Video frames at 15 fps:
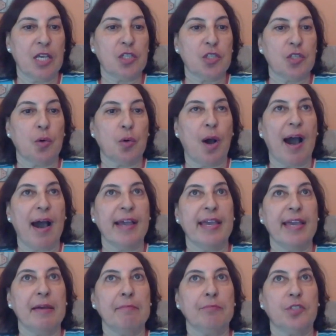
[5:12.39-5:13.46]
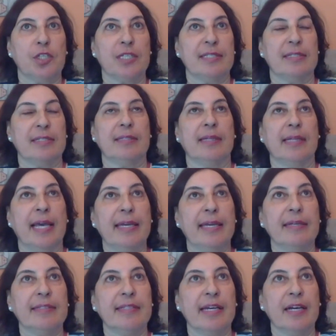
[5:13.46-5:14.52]
So I am just
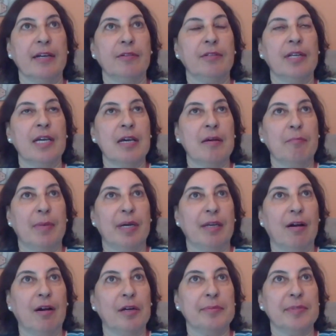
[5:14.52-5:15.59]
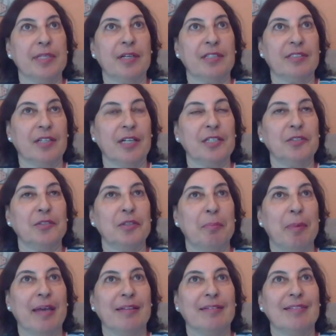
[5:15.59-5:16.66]
laying down, my arms are tied to the
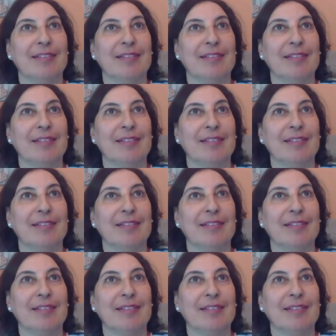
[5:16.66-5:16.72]
bed,